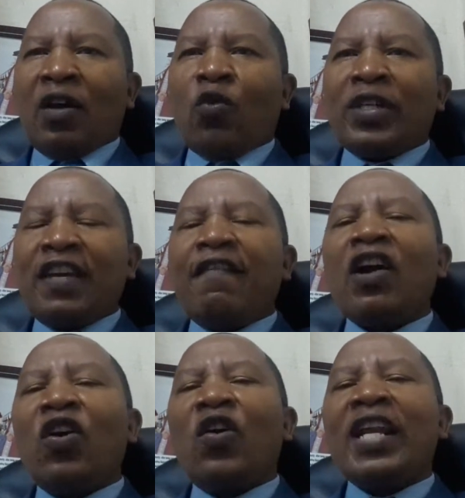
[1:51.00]
Whatever
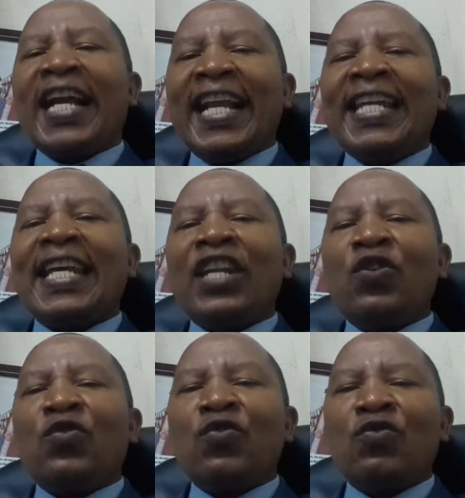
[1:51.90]
God created
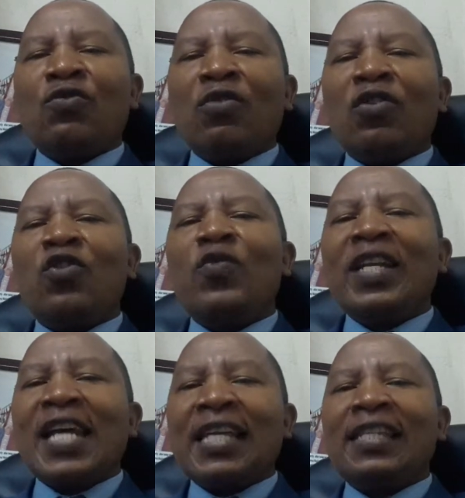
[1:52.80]
you to do
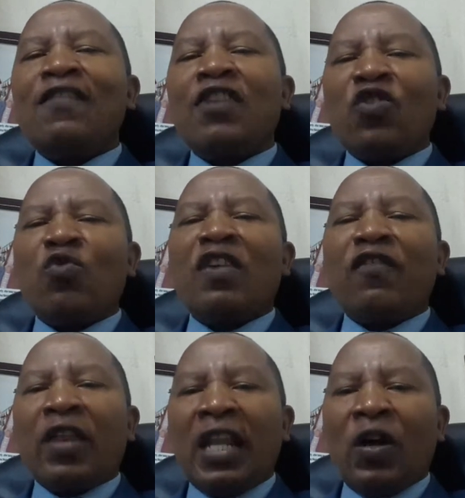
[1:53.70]
it as if you're doing
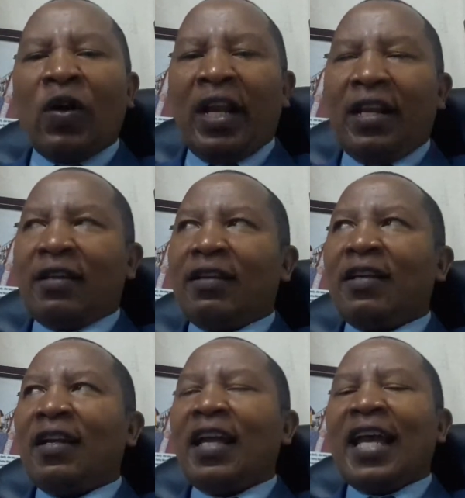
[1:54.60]
for the Lord.
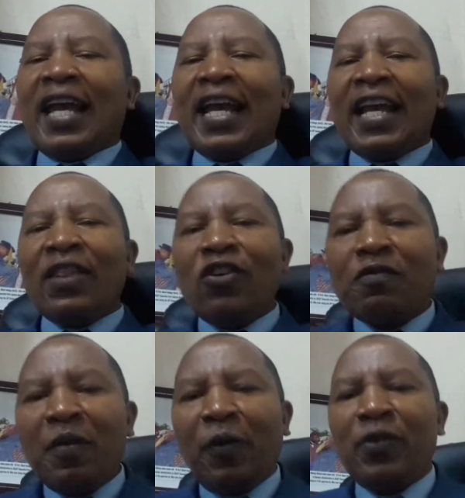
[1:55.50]

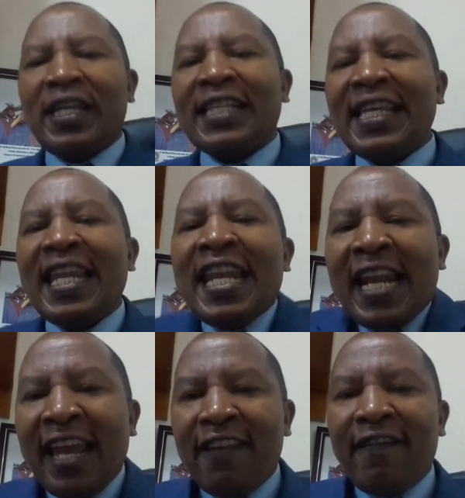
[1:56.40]
Those people who succeed in
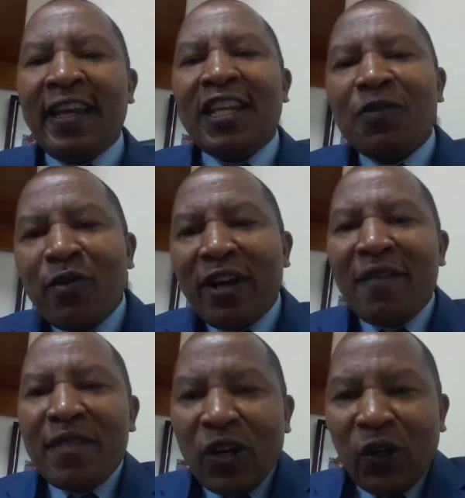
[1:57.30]
life, it is
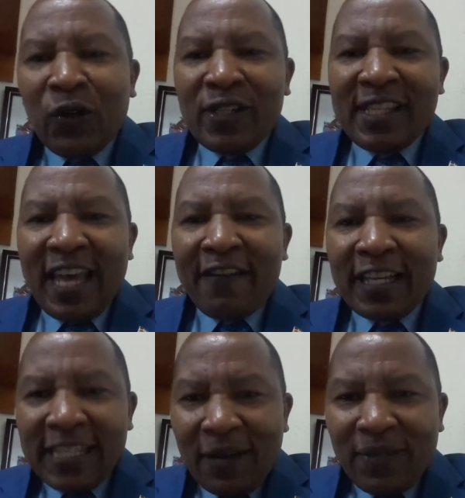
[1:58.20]
purely because they have
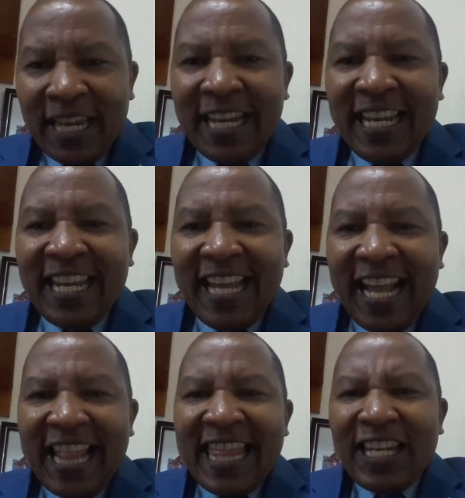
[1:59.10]
accepted
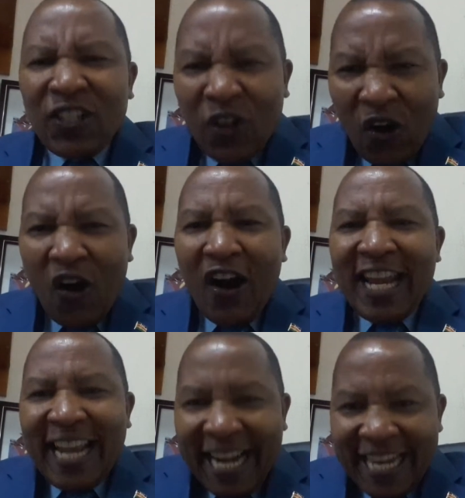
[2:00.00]
that
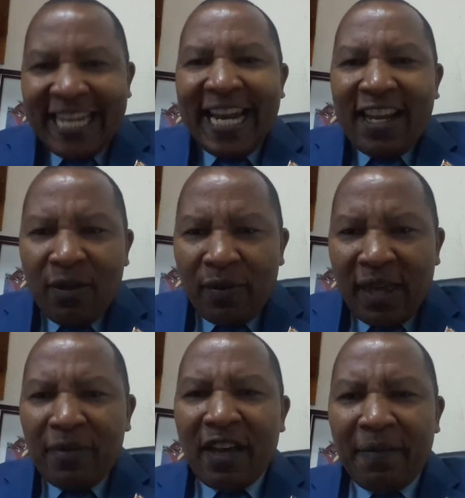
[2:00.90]
God created
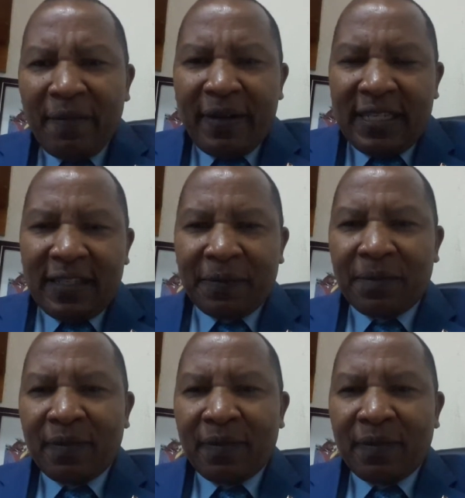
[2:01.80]
them with a purpose.